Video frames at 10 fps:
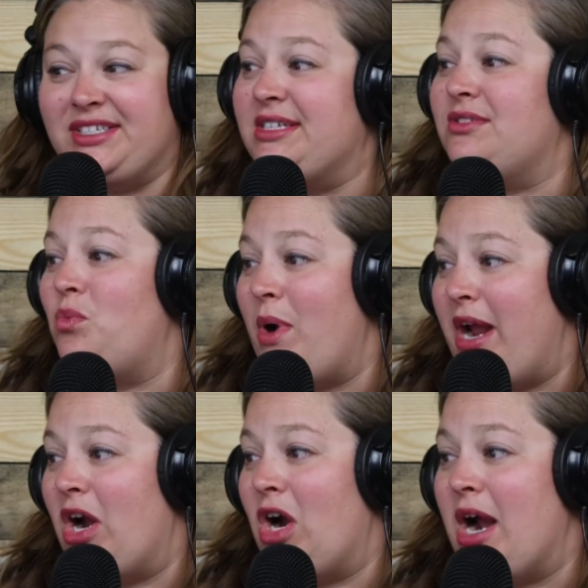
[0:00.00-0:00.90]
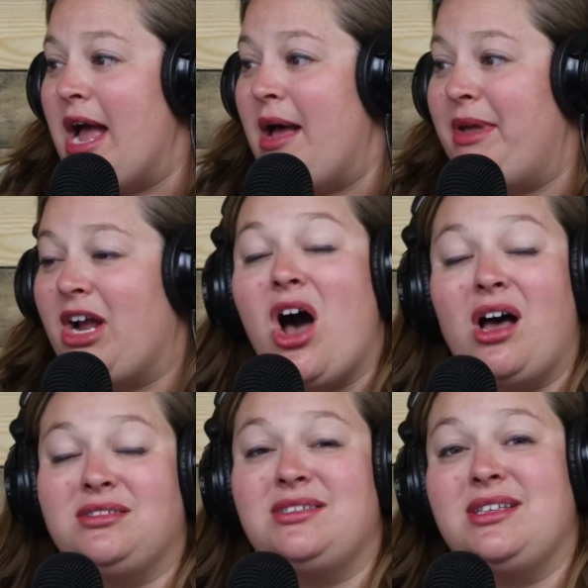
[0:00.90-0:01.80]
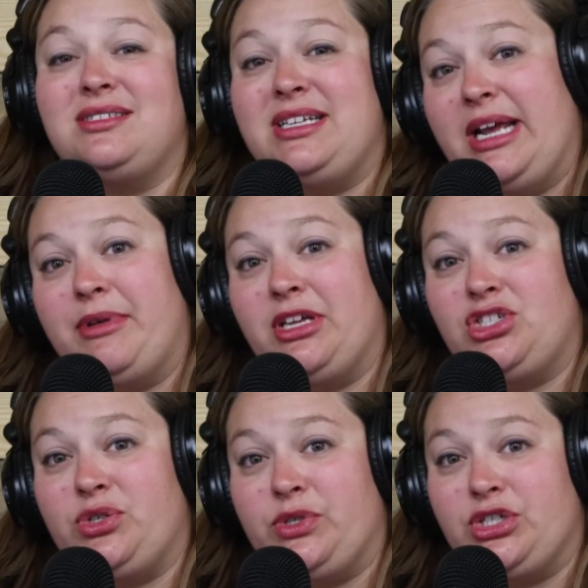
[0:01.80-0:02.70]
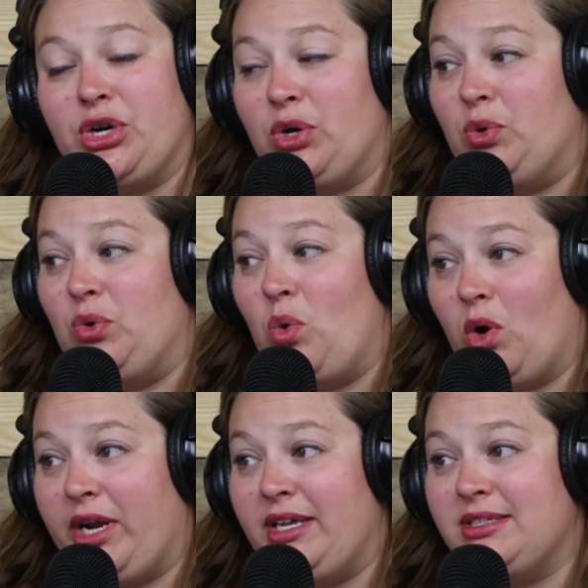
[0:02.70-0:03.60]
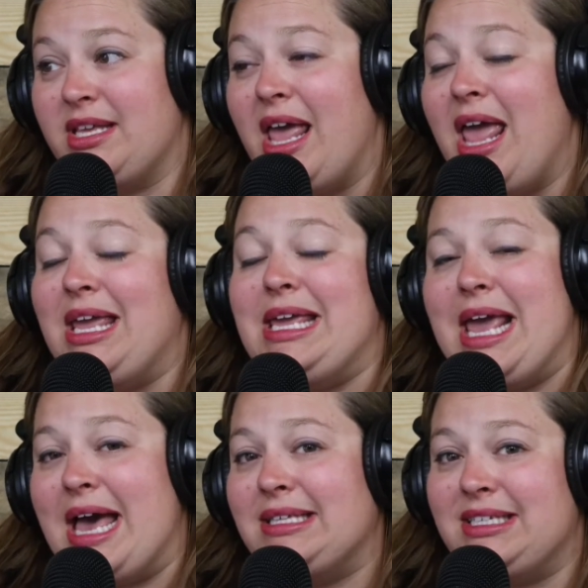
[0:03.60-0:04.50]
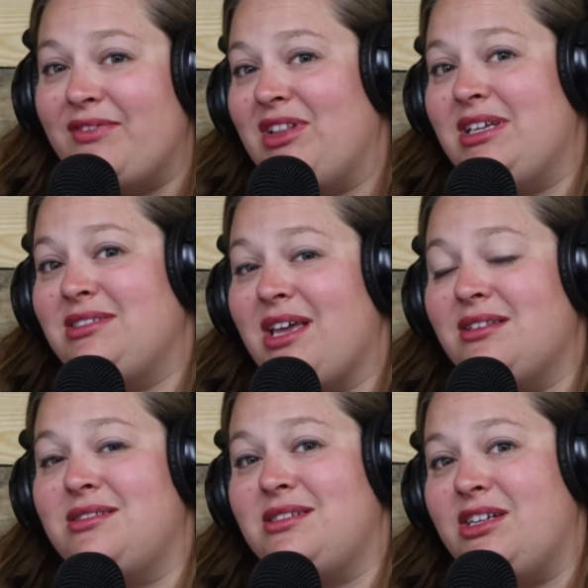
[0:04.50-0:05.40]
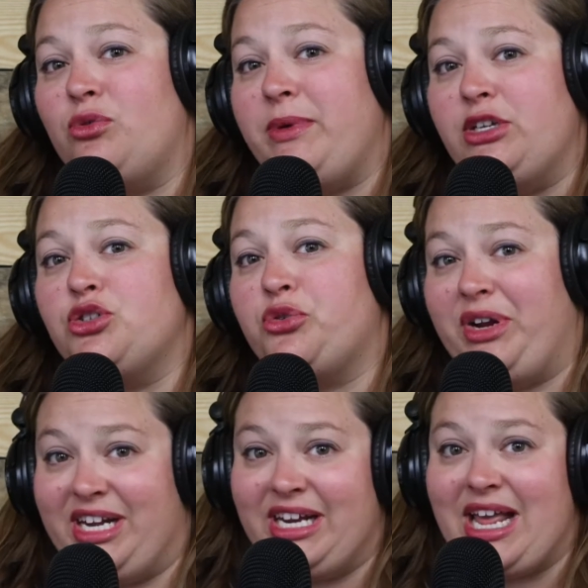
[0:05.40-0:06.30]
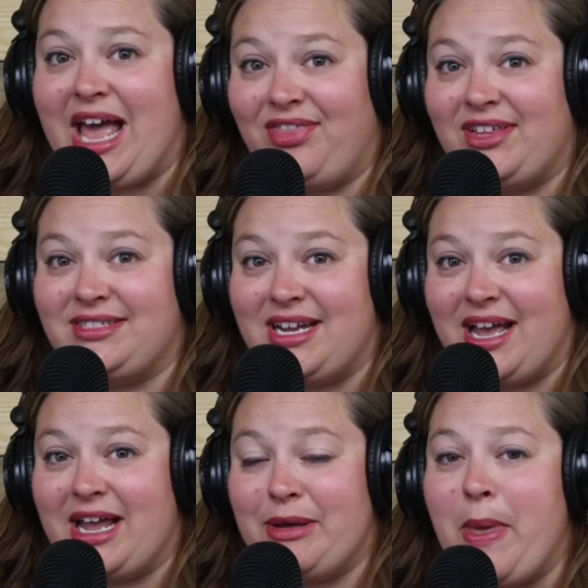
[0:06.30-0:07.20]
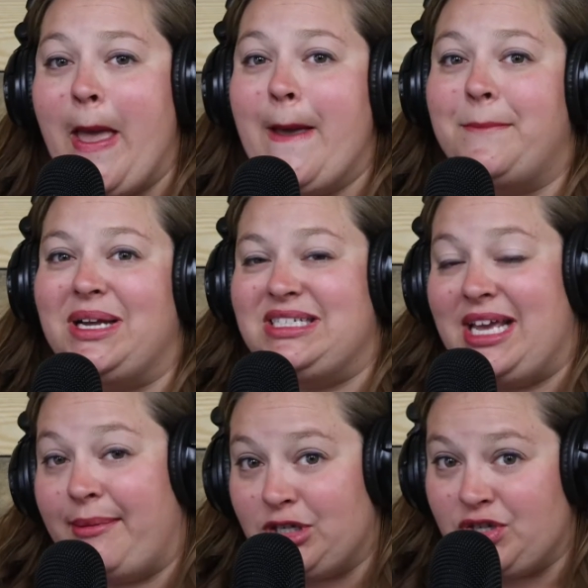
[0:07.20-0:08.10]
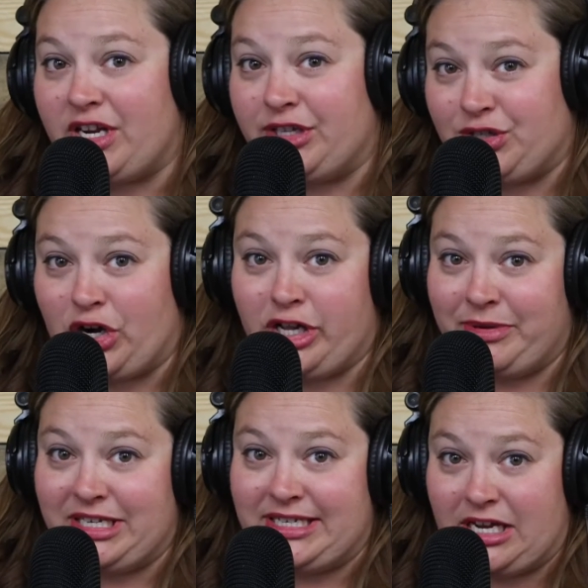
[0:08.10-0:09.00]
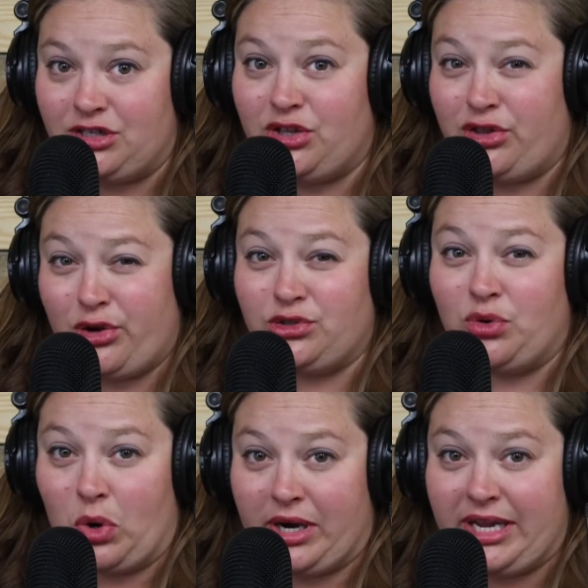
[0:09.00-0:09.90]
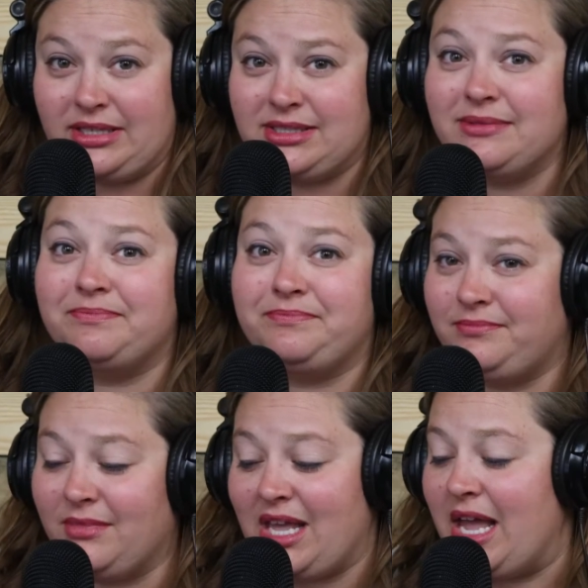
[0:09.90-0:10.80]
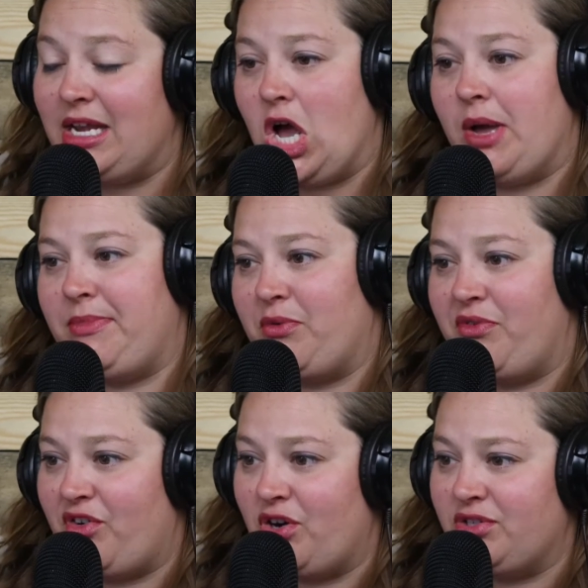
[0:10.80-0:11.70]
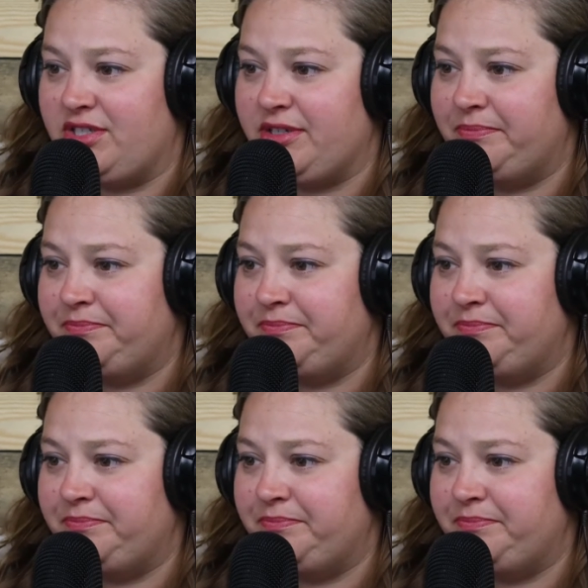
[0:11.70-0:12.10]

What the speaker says: this is where it causes this damage to internal organs. Yes, syphilis can still be treated at this time, but damage that has already been done to those organs cannot be reversed.